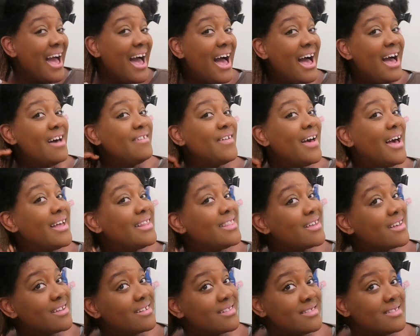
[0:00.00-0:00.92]
I've
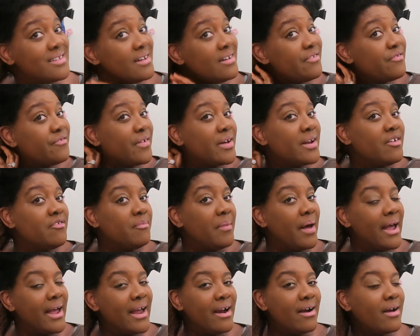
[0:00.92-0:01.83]
had the front of
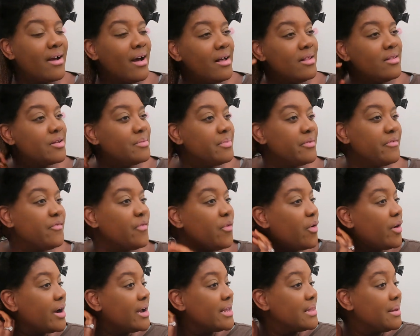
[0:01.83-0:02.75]
my hair colored
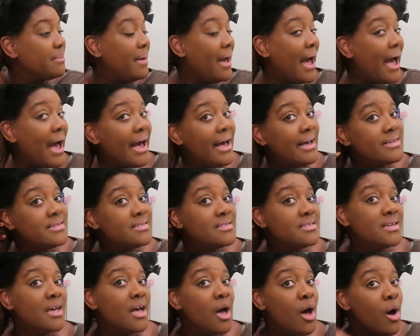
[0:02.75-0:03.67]
before in the past
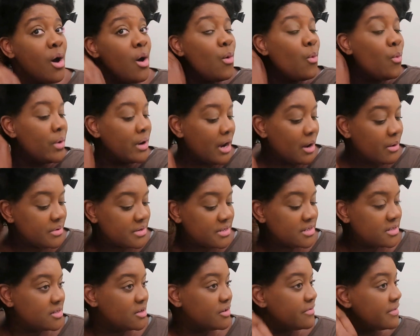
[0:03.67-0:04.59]
when I
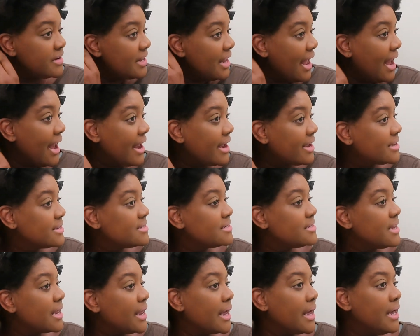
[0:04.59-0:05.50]
was still
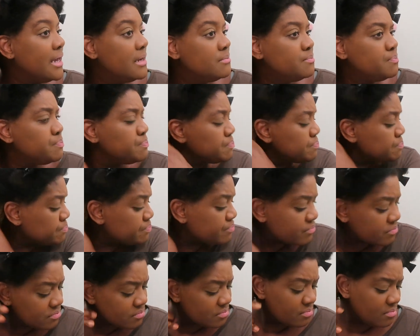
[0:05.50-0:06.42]
relaxed, and
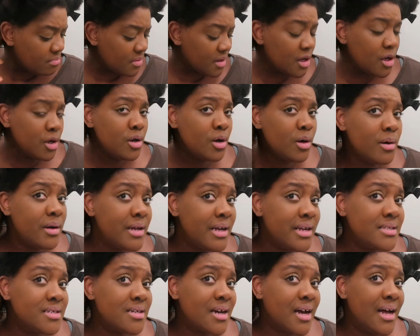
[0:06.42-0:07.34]
you know,
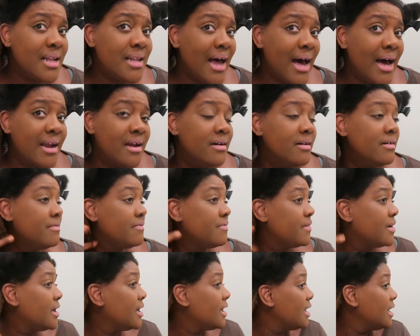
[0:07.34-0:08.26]
it took a lot
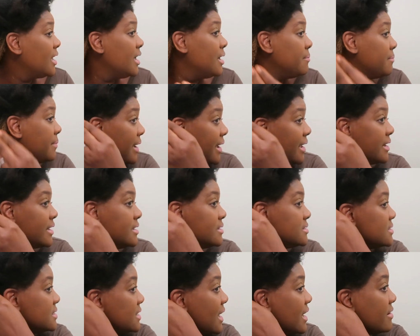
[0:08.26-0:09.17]
of
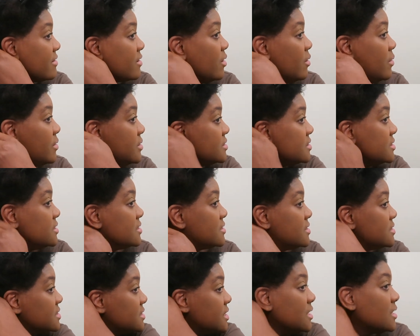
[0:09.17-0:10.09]
maintenance, a lot of going to
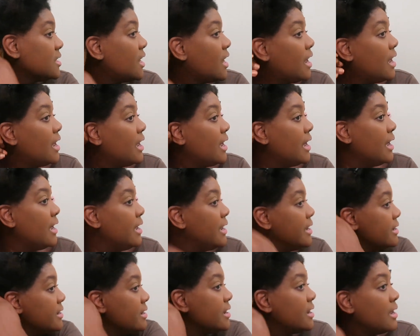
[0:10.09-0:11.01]
the
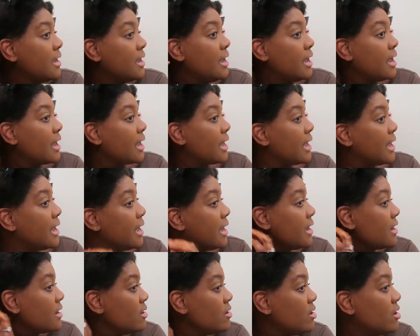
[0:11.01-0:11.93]
salon
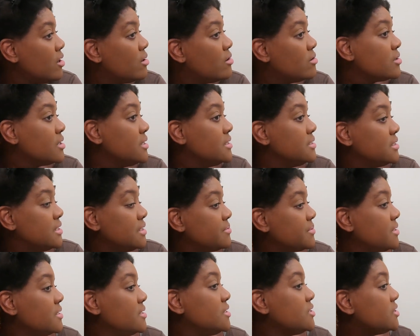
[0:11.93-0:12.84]
and, you know,
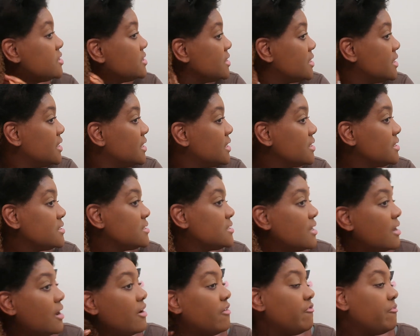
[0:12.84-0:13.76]
deep conditioning and
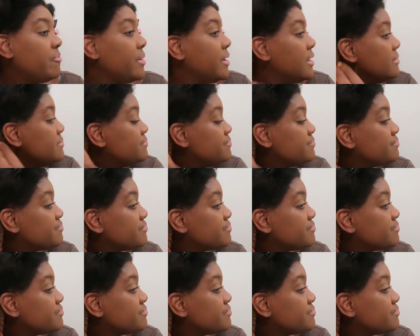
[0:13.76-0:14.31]
stuff, but